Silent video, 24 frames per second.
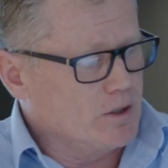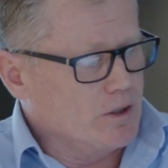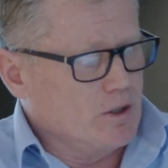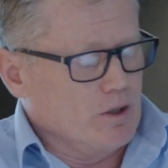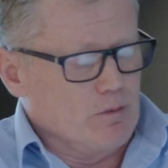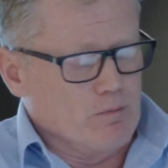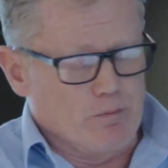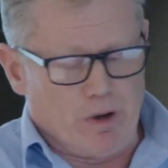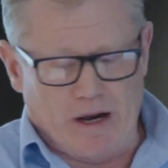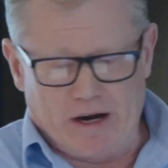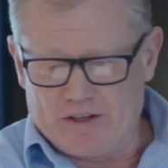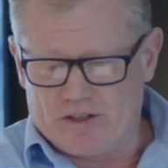
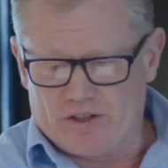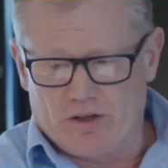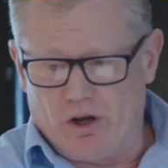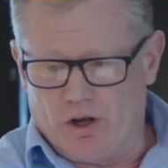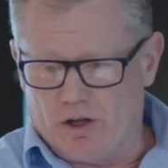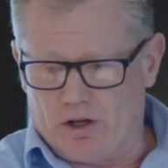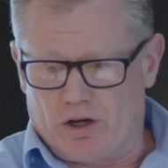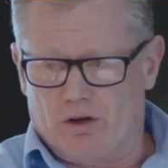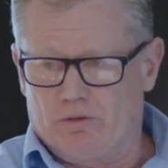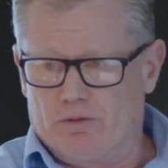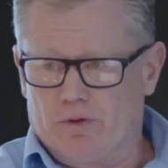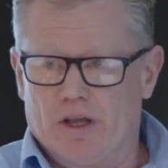but it's
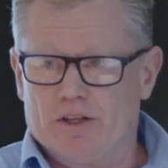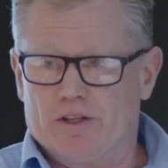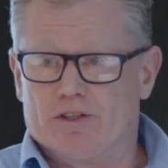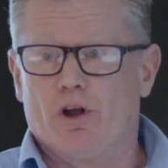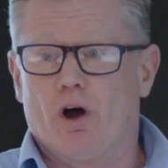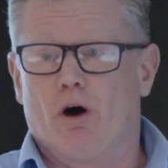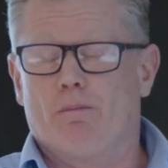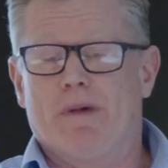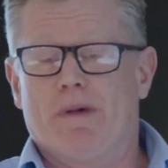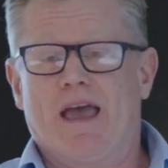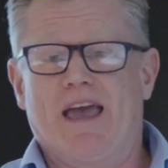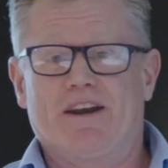
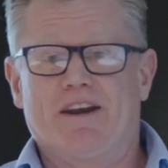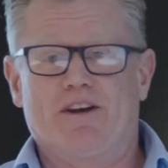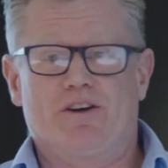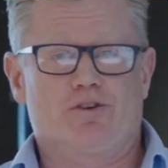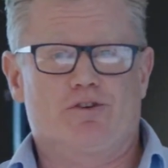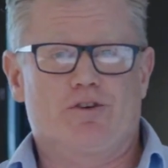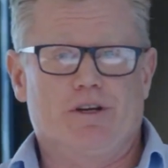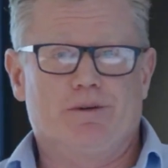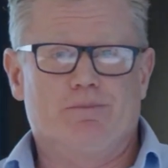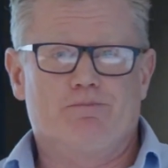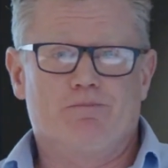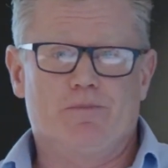not
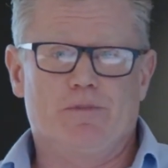mandatory.